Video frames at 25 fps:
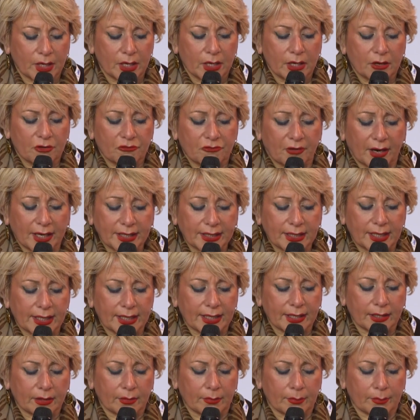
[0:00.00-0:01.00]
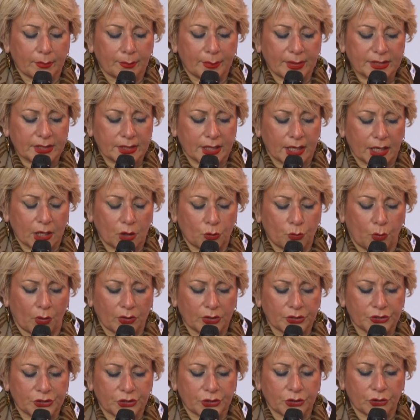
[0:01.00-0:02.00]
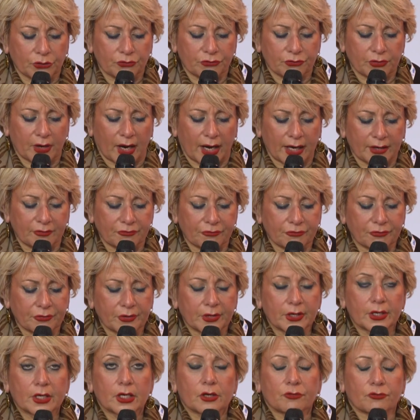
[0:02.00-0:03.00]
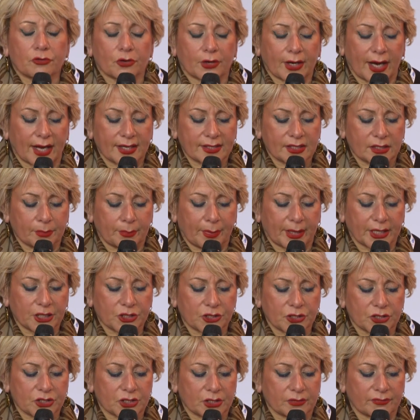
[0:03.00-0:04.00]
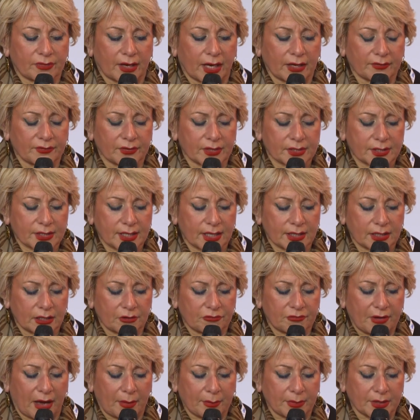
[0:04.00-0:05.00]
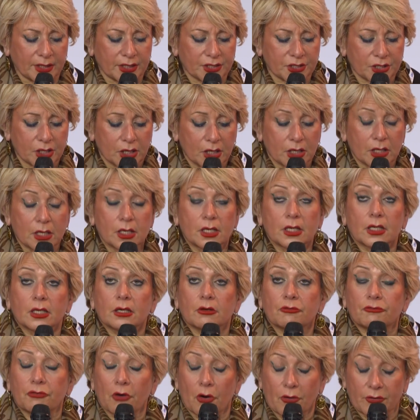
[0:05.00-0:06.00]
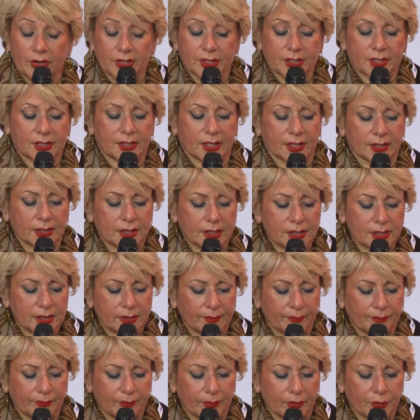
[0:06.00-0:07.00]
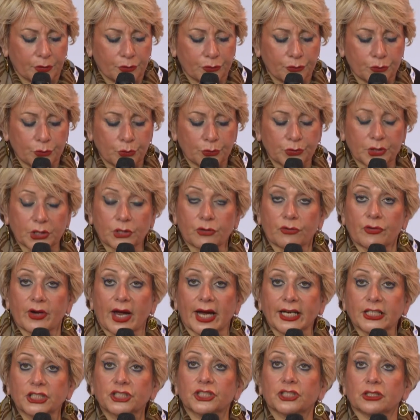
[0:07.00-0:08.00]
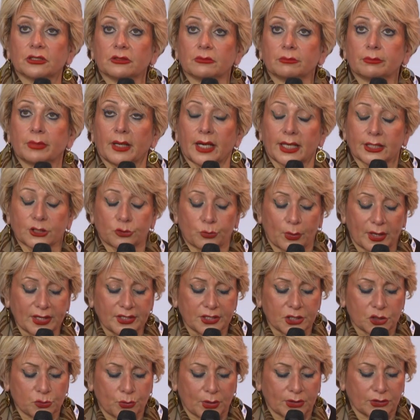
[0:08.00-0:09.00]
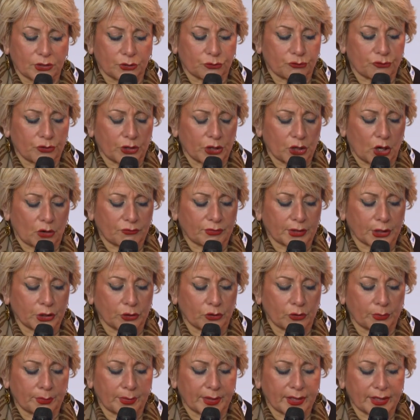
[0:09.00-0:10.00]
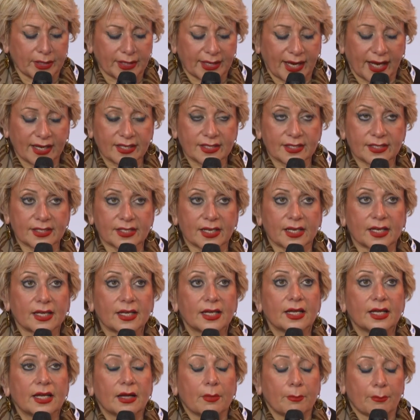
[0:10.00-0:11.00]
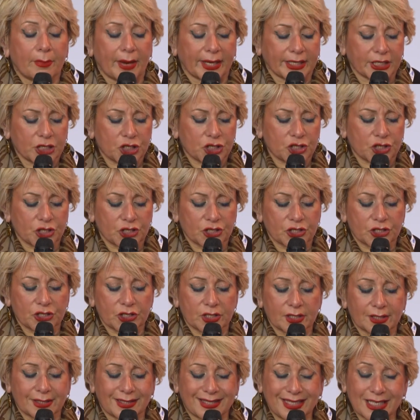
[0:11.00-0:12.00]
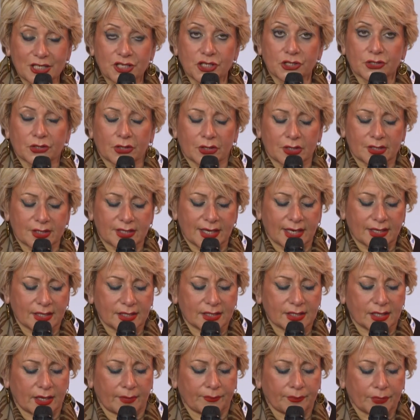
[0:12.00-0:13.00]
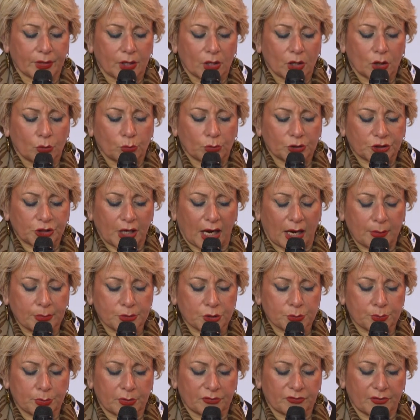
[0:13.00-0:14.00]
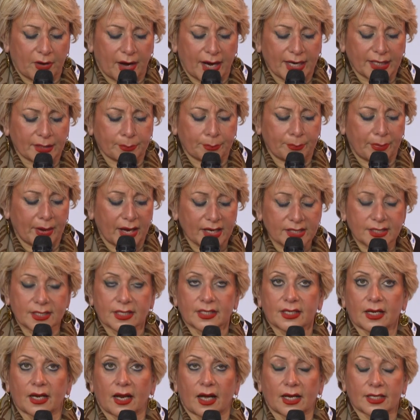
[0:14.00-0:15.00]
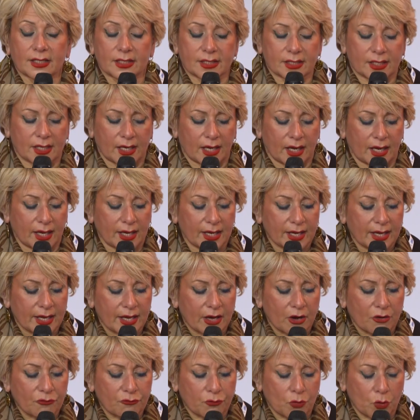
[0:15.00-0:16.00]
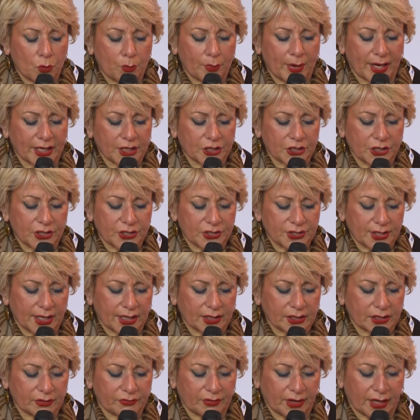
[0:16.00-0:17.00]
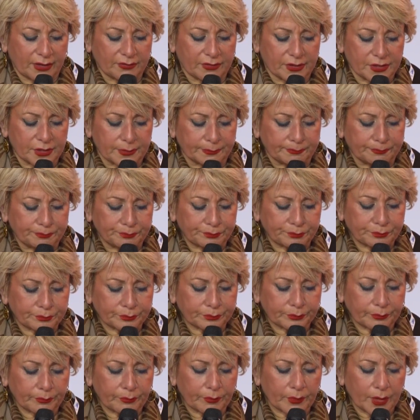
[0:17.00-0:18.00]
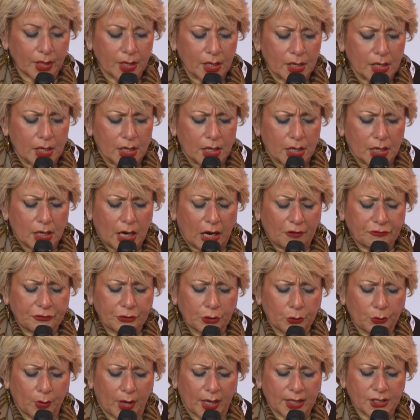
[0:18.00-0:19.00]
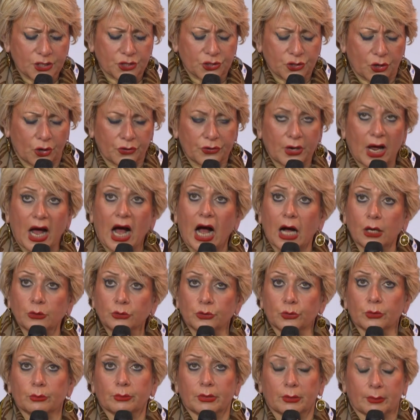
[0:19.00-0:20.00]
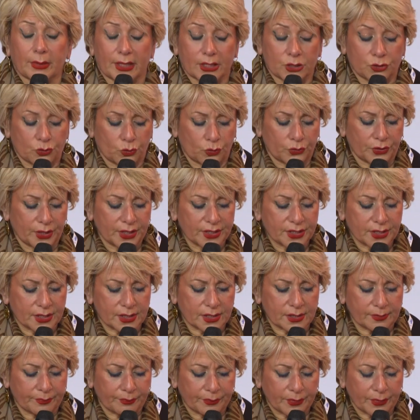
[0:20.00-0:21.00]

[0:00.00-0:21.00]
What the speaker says: Finally, better quality of life for cancer patients, survivors, and their families. For instance, through the creation by 2023 of a European Cancer Patient Digital Center, which helps provide personalized care for patients and survivors. A few words on how to implement all this.